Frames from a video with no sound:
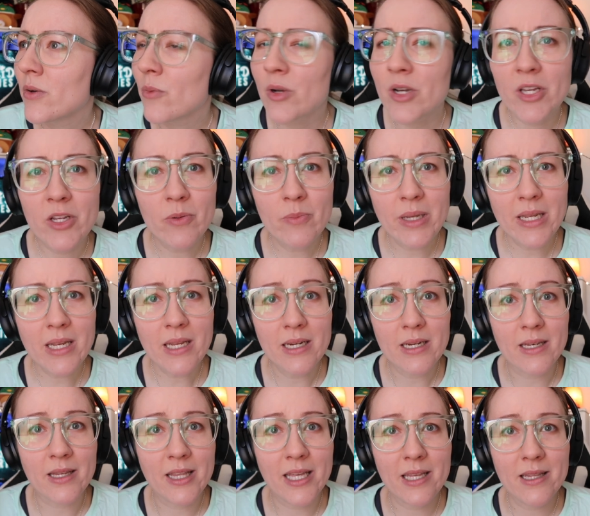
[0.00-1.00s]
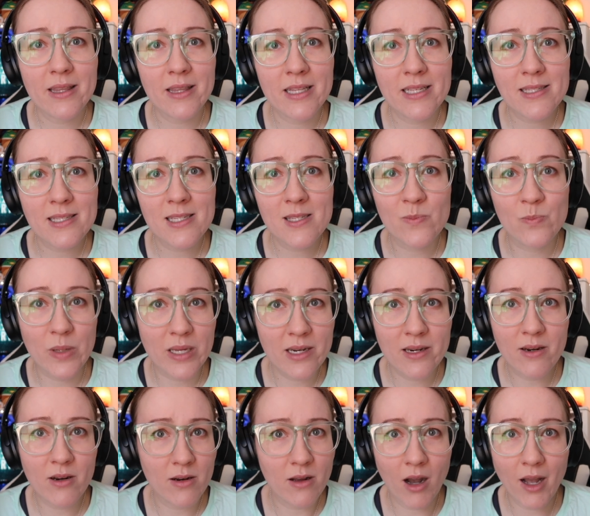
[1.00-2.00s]
What do you mean? That this has
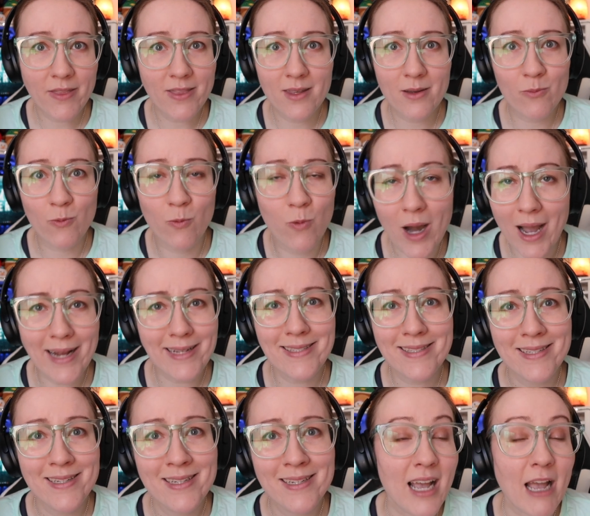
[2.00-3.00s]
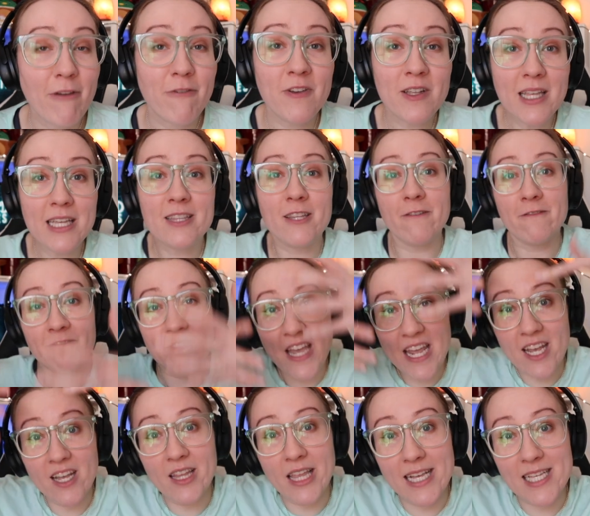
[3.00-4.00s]
been not the- What? I feel like the
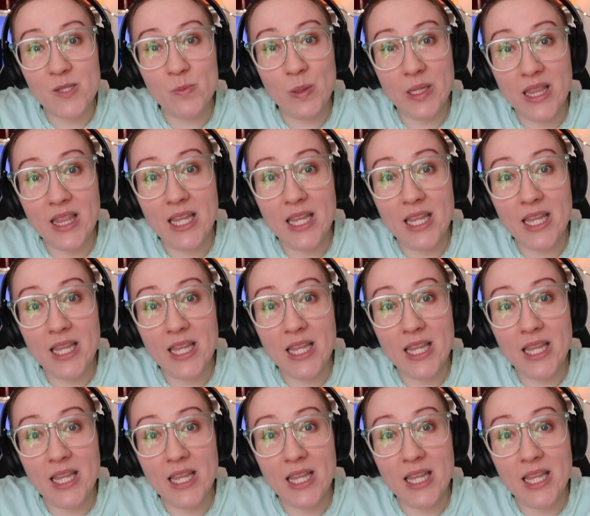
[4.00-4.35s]
veil has been